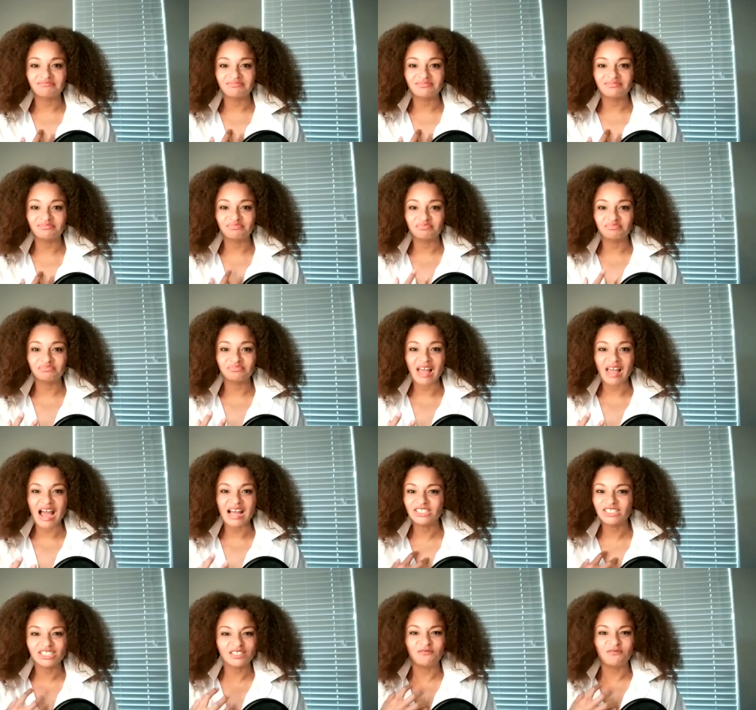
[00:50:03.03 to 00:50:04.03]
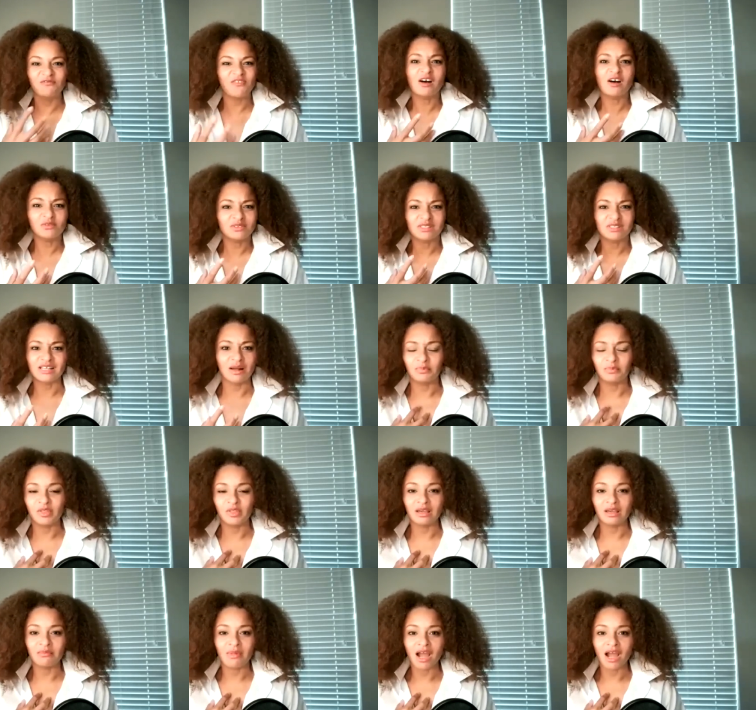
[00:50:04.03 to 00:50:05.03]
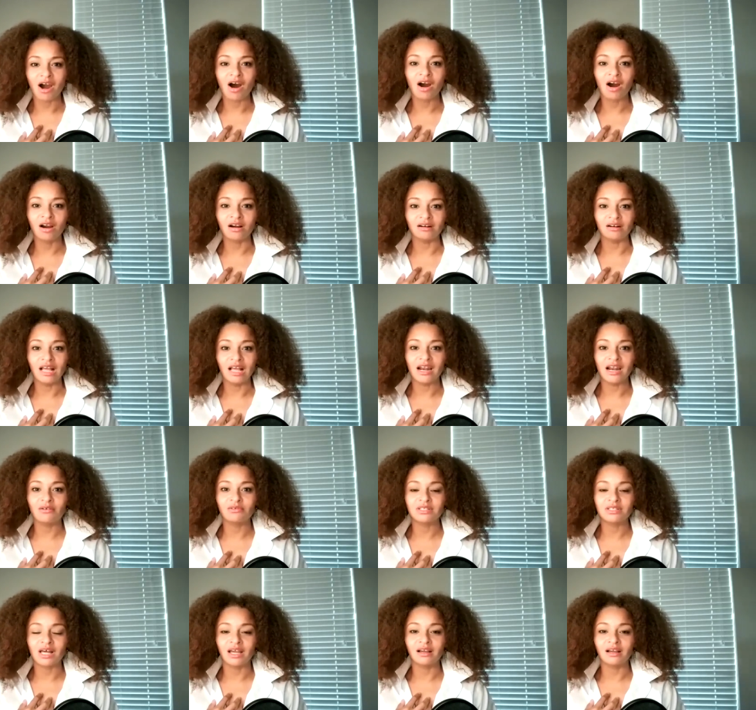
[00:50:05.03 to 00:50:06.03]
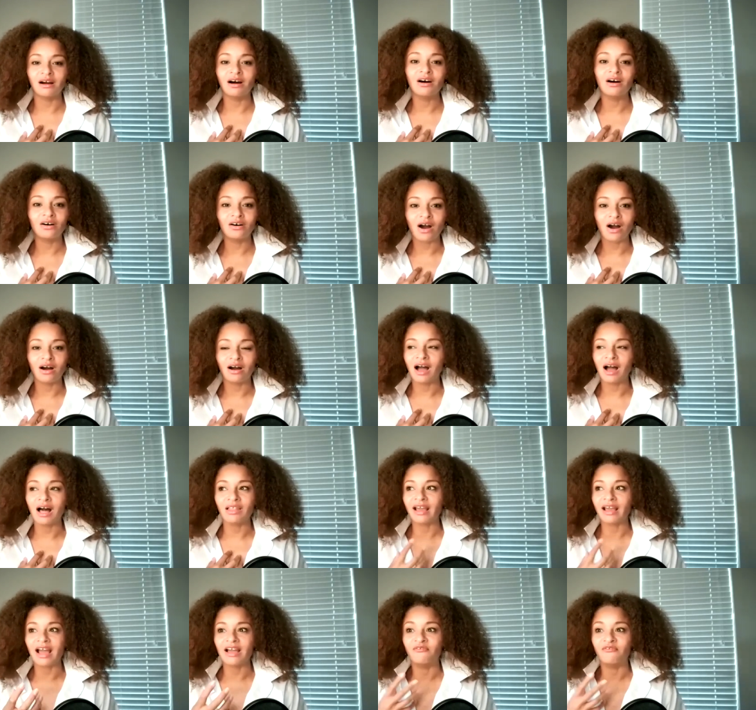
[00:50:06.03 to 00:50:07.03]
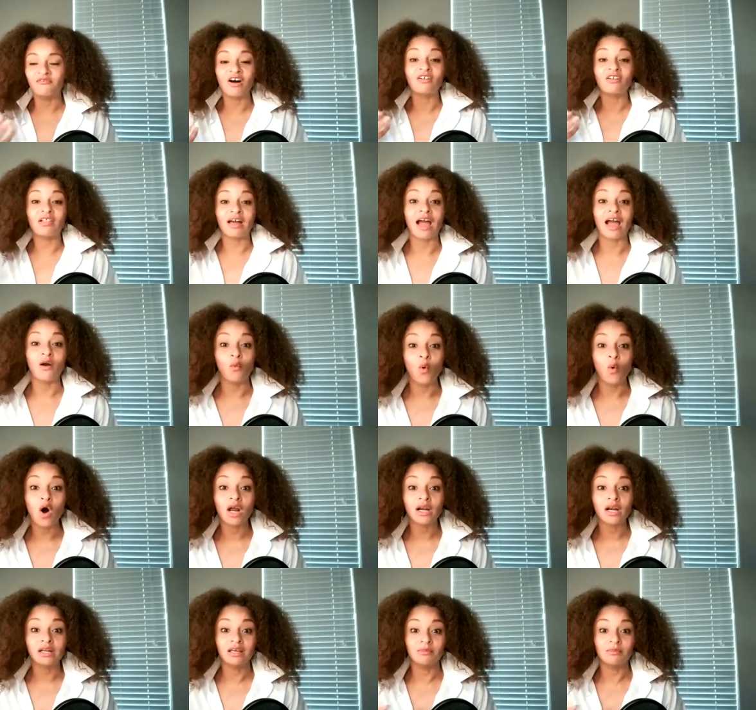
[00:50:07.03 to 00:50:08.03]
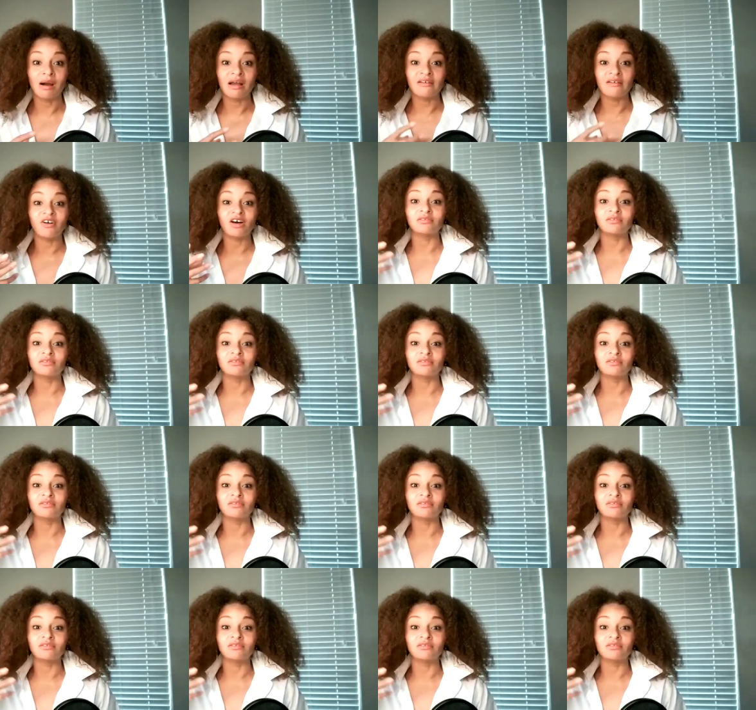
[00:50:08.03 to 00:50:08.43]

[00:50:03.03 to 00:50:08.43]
like I just felt something in my heart and I was like, "Oh, like I felt like I wanted him.